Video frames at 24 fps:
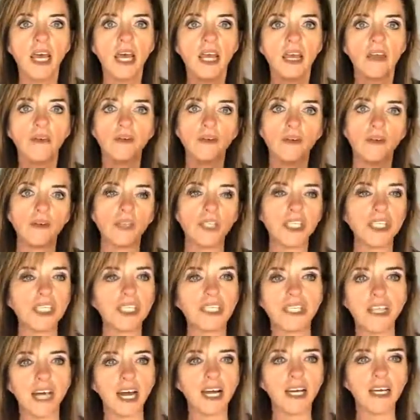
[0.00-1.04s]
if you're
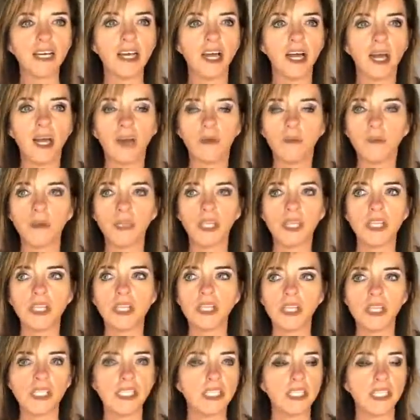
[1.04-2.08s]
stuck with
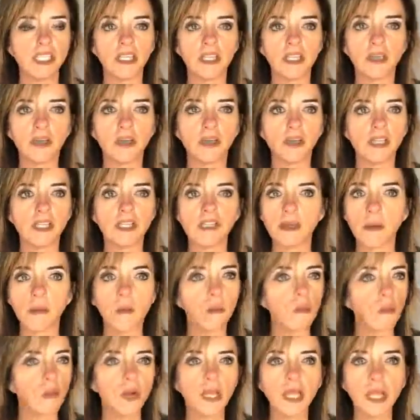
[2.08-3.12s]
just
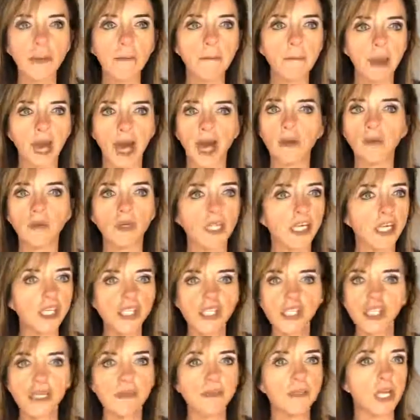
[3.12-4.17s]
some really bad
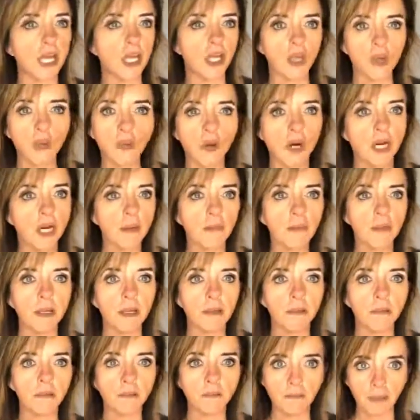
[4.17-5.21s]
relationships that you want to
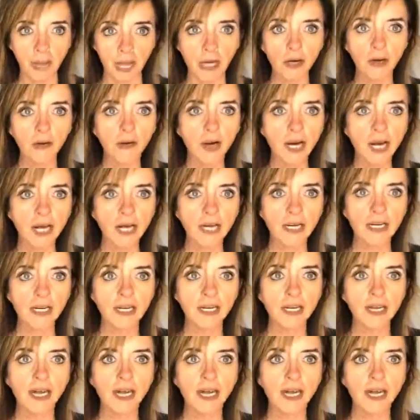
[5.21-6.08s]
be better at,